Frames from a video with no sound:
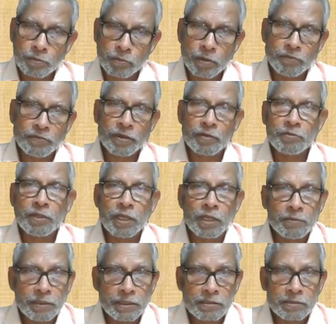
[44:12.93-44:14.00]

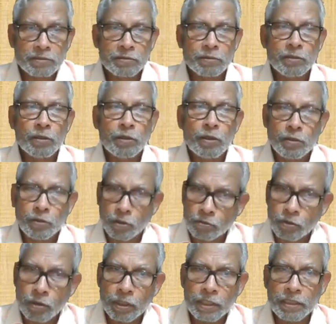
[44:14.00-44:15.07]
laborers, not
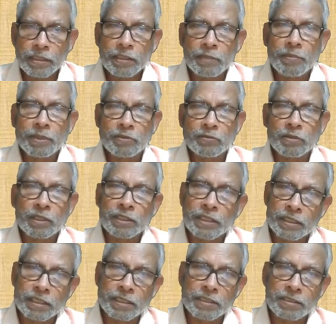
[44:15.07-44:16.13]
only in the particular
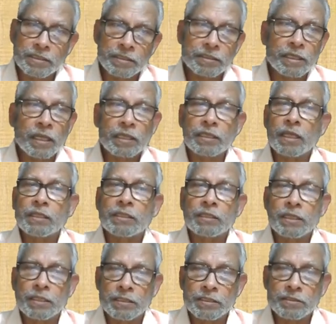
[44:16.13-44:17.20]
their countries, other
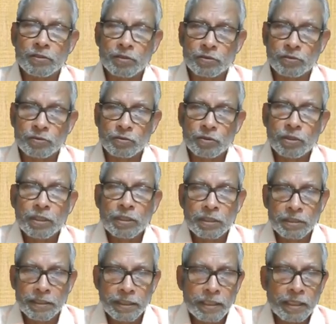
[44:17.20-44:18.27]
countries also.
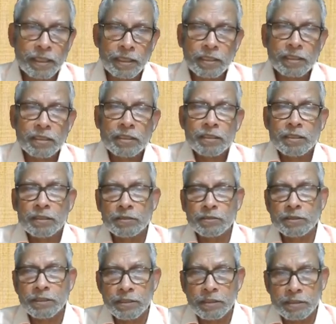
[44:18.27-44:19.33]
They are
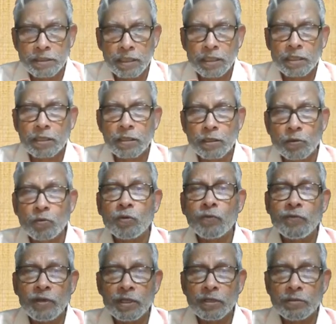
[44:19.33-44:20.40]
see the
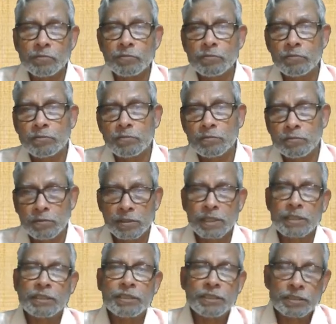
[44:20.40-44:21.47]
global
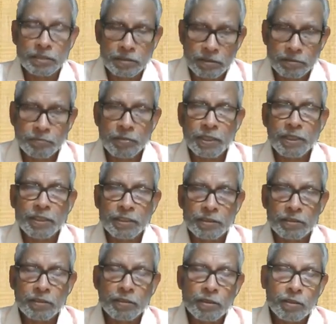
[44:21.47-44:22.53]
transitions period
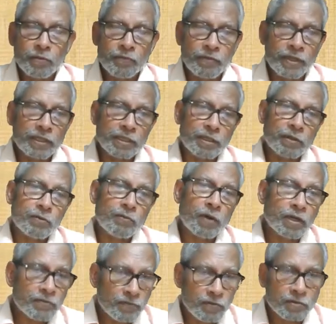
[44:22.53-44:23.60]
when the
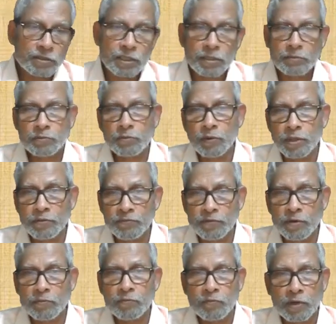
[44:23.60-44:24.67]
workforce are going
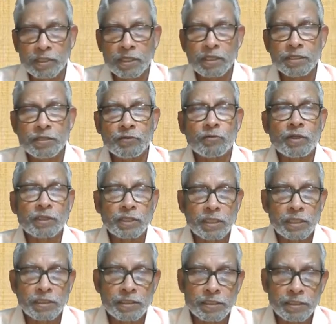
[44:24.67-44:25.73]
from one country to other
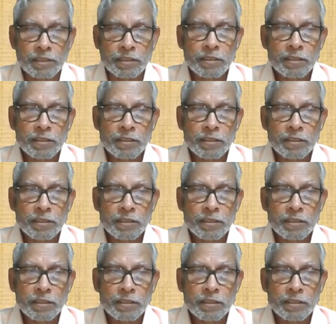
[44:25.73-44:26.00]
country